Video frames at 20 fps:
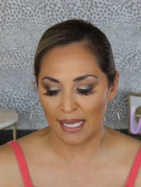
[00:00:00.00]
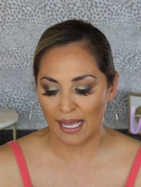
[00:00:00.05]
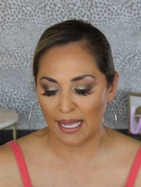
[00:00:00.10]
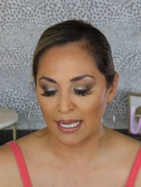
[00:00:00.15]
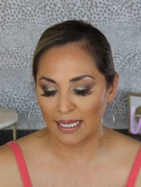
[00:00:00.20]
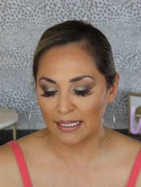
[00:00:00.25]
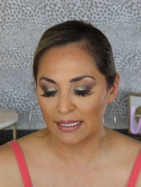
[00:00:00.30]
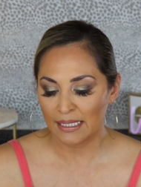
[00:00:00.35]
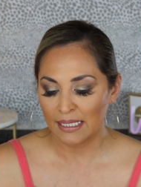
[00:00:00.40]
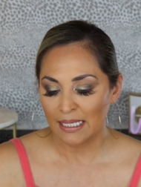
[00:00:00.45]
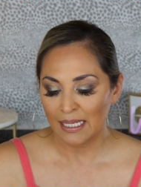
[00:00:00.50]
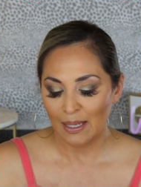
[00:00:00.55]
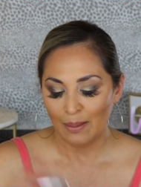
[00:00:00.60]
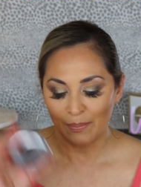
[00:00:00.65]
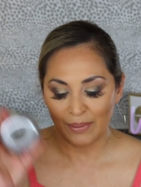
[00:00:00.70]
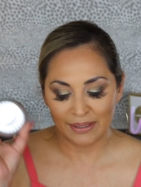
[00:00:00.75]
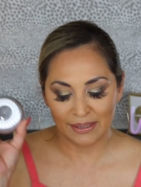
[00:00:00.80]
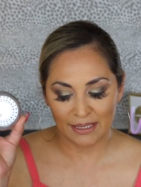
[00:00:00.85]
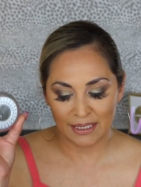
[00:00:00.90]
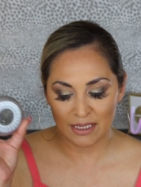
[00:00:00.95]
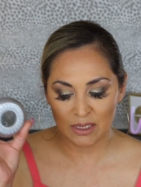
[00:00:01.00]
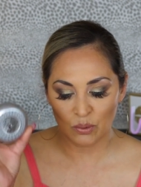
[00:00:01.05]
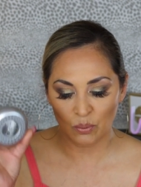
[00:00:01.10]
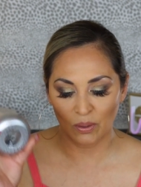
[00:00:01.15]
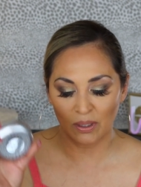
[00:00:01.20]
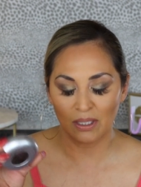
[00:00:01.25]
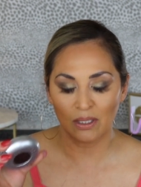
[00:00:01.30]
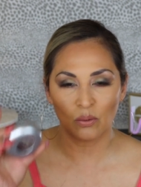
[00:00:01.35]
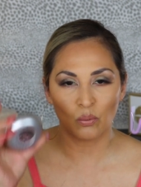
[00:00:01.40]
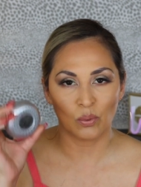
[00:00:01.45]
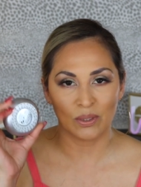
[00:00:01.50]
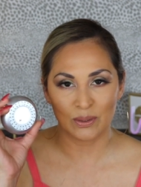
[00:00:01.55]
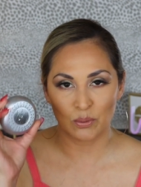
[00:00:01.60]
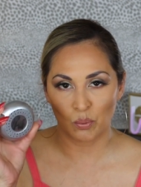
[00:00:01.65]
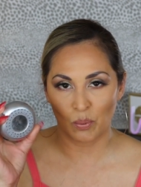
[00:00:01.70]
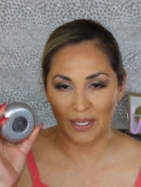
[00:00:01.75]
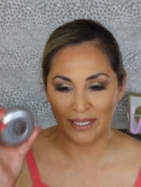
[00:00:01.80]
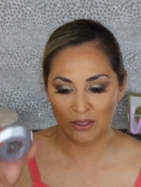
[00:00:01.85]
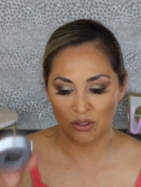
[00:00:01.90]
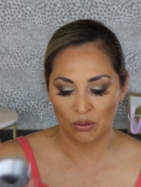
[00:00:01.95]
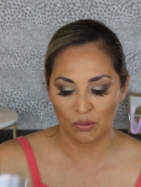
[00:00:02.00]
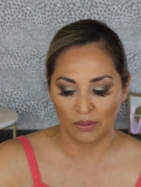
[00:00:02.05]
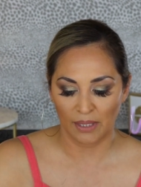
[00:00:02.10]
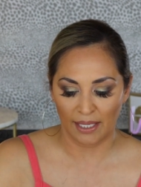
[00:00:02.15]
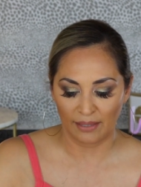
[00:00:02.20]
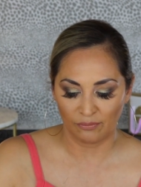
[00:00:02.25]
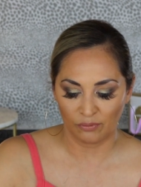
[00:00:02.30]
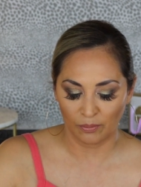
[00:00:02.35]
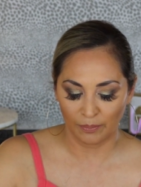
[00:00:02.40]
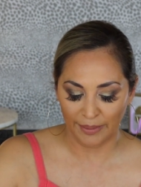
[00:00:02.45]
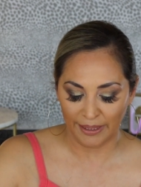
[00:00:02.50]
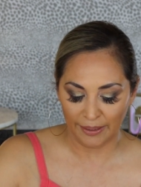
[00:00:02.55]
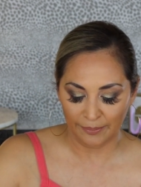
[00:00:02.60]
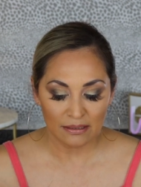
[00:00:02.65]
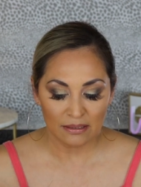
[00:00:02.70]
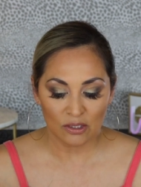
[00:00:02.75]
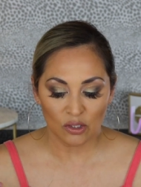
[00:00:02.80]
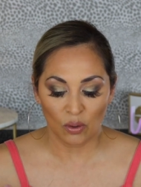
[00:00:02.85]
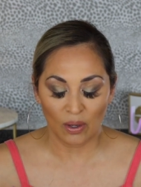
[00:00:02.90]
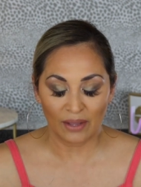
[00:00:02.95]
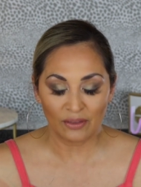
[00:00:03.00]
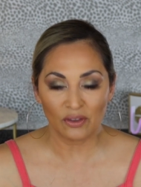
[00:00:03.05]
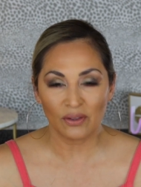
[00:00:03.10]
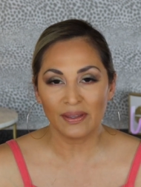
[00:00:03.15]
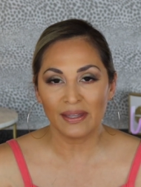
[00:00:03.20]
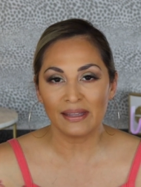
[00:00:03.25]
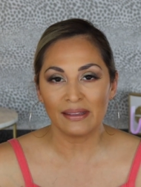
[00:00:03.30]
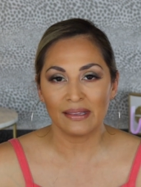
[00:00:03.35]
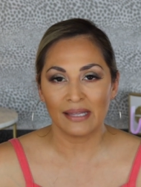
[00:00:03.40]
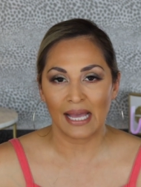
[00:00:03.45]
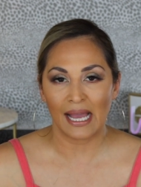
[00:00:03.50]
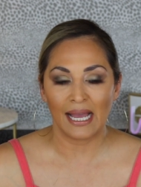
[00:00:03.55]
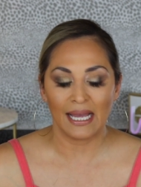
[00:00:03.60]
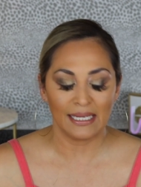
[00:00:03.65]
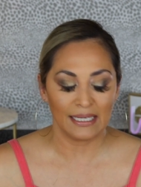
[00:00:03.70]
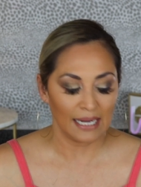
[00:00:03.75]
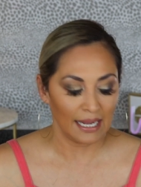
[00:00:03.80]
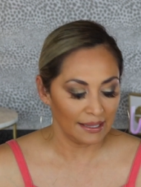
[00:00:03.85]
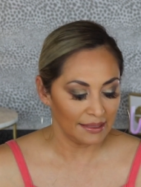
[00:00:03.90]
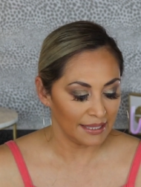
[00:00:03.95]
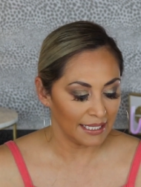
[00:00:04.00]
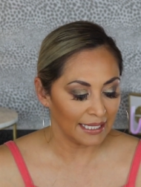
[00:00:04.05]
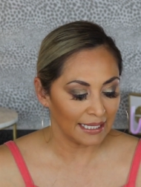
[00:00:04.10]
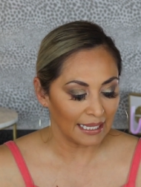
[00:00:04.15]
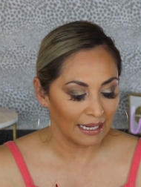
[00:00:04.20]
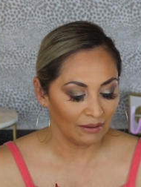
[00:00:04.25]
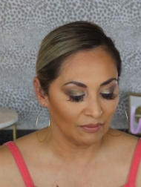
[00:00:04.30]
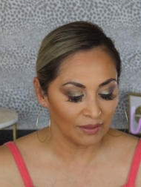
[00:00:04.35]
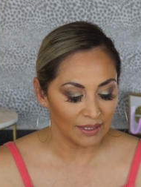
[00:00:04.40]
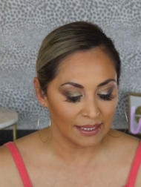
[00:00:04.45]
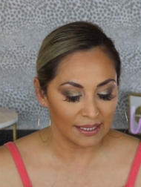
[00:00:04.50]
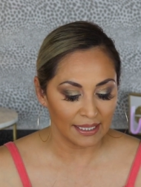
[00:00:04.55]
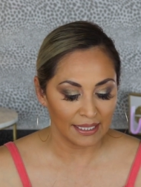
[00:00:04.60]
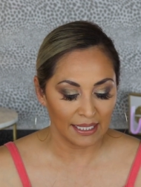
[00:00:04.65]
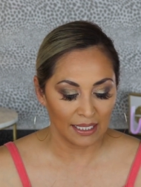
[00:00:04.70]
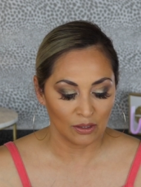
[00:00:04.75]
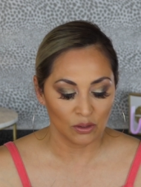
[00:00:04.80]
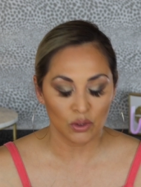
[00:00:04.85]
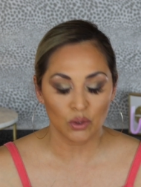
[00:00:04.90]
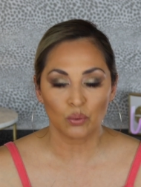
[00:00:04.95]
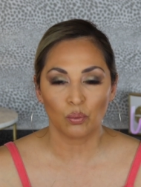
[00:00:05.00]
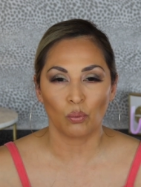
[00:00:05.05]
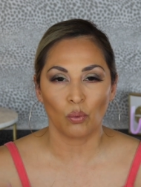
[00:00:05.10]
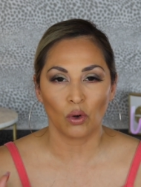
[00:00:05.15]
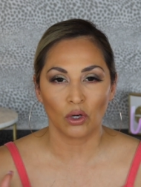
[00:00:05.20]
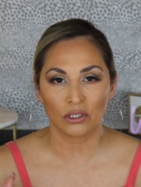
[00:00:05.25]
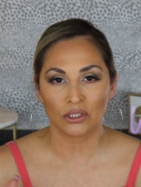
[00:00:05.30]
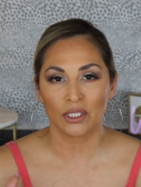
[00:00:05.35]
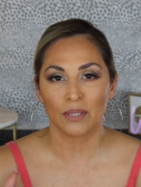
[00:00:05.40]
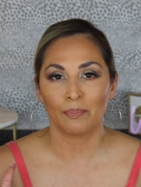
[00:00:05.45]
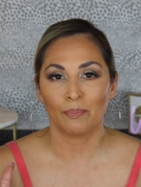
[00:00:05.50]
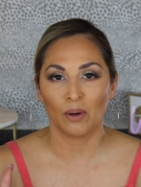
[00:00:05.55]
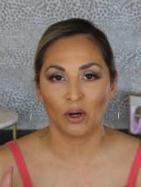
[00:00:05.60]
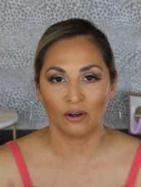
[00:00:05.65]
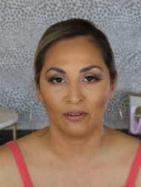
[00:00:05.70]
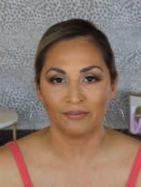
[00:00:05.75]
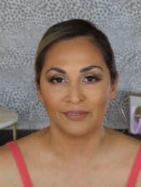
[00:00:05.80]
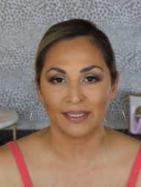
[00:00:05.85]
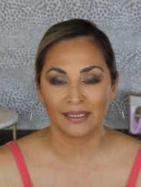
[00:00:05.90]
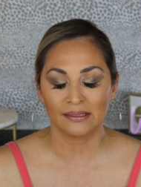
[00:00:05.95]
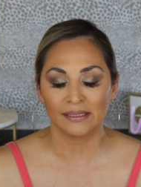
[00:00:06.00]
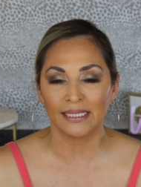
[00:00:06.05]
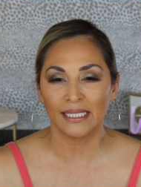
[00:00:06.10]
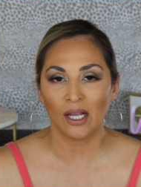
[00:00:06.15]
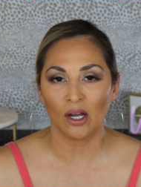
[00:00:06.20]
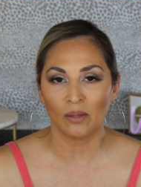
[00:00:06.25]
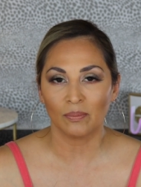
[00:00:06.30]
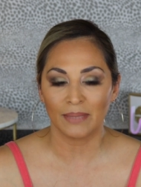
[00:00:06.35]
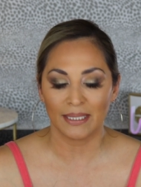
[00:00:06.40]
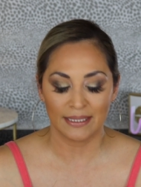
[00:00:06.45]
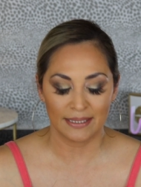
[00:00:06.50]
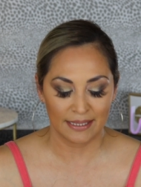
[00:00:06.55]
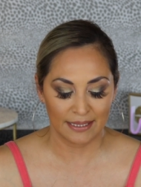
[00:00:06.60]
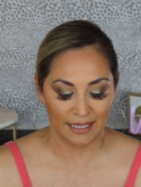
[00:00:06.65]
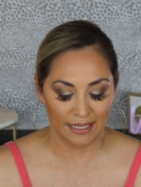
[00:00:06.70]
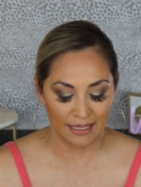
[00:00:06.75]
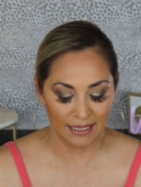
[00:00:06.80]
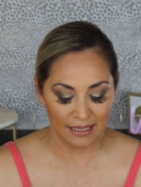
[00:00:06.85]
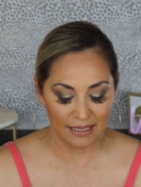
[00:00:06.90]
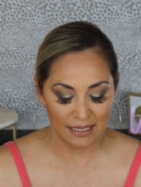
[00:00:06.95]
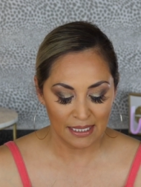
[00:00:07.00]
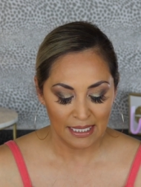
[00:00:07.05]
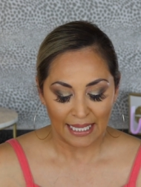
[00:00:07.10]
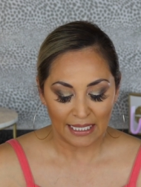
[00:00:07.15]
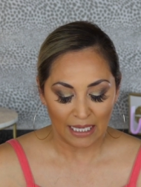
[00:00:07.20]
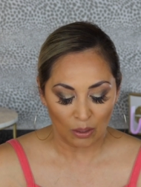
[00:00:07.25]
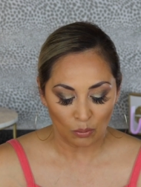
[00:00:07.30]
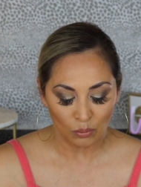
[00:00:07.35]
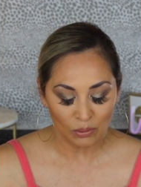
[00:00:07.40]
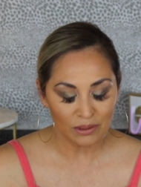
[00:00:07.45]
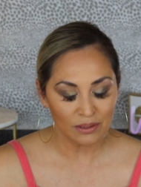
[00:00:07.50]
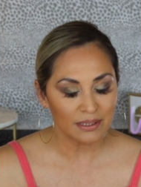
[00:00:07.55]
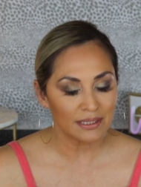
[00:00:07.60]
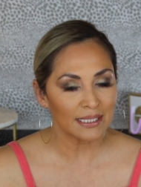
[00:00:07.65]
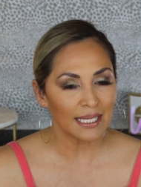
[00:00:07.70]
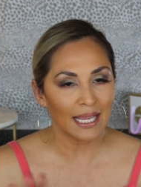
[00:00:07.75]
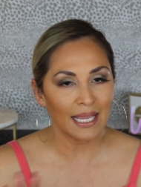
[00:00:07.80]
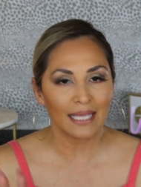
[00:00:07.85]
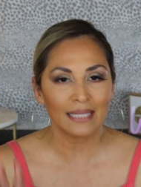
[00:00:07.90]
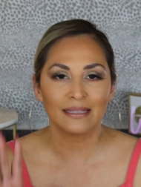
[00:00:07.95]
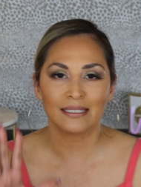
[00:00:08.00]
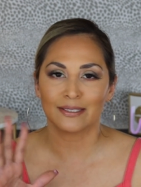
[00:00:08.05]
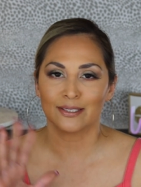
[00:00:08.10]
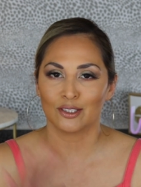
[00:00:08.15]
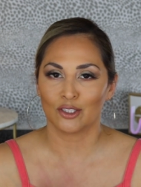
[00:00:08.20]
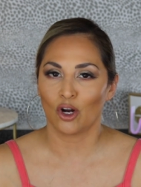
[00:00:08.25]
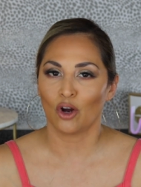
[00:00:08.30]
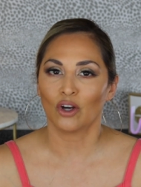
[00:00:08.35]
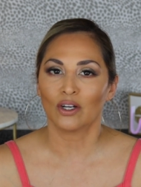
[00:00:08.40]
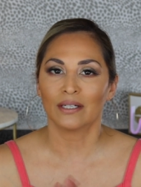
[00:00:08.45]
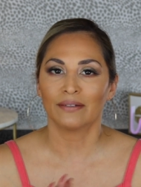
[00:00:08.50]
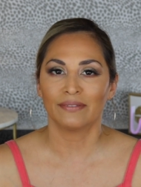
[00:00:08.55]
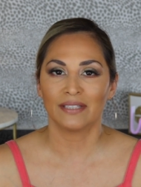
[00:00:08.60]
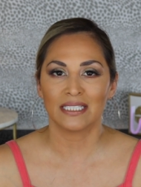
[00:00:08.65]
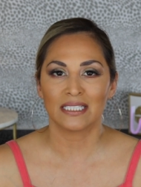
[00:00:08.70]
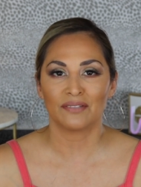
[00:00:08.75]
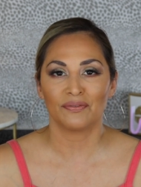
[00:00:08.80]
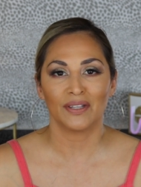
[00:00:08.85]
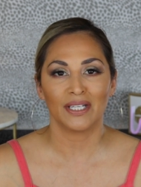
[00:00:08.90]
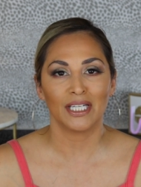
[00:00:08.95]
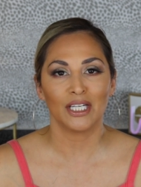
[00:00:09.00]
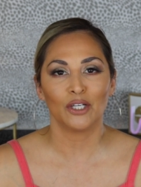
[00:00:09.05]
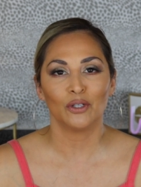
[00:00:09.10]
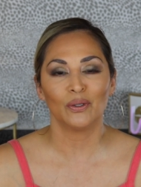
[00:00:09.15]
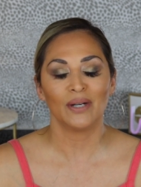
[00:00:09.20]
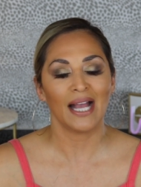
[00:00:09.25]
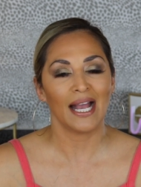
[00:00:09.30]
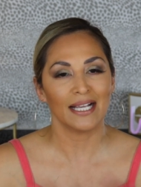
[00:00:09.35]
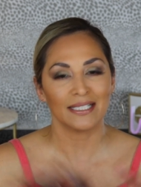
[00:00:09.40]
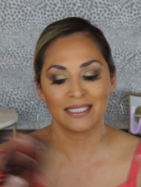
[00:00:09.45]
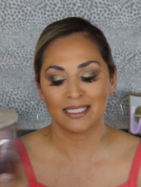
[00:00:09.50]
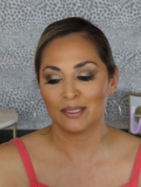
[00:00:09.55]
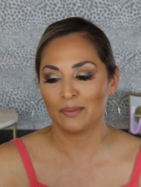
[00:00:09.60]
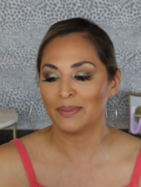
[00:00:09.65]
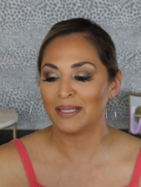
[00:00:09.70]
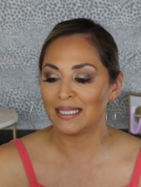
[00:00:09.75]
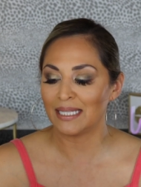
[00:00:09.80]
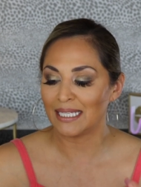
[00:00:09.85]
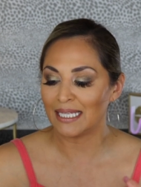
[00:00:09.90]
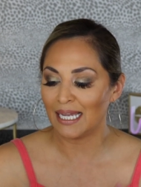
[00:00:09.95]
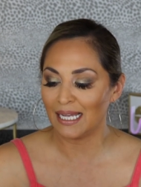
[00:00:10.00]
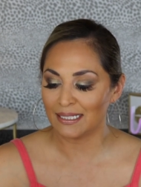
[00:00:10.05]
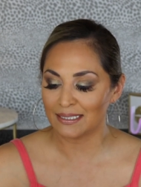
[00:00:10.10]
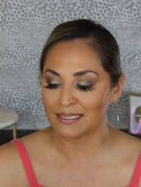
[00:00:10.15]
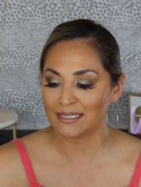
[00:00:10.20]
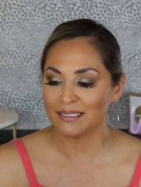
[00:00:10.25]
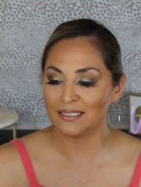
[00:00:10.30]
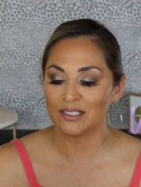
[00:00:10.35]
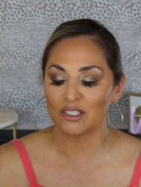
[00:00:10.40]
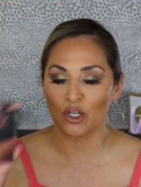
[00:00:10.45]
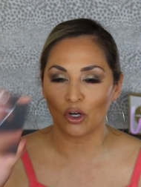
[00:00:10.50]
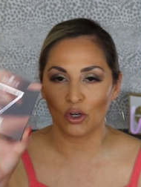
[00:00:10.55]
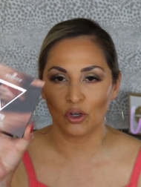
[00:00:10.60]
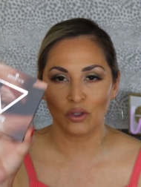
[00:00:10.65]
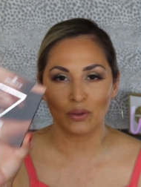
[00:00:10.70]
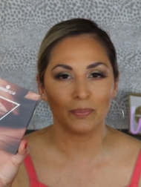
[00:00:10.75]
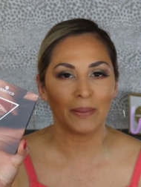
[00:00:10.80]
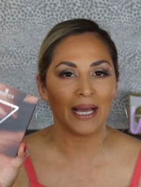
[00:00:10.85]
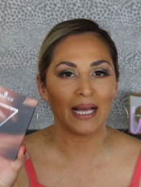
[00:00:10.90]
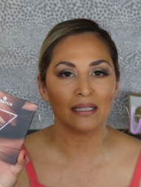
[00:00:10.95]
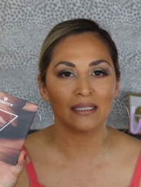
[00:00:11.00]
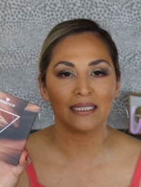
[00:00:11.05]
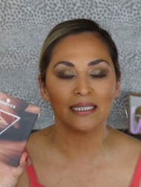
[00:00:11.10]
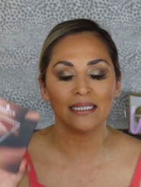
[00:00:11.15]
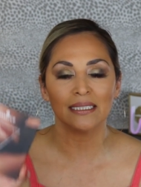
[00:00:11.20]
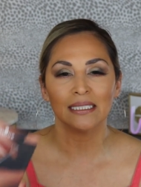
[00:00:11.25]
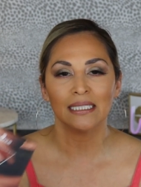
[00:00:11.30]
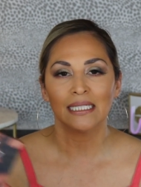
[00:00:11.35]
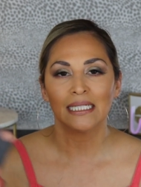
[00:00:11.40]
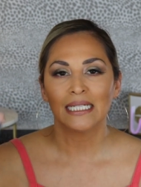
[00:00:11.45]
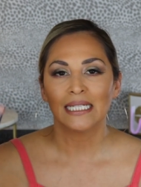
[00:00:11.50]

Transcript: that but this one was way too light for me. So other than that, I think everything else worked perfectly on my skin. And I will say the star of this video has to be the Essence Earth Palette.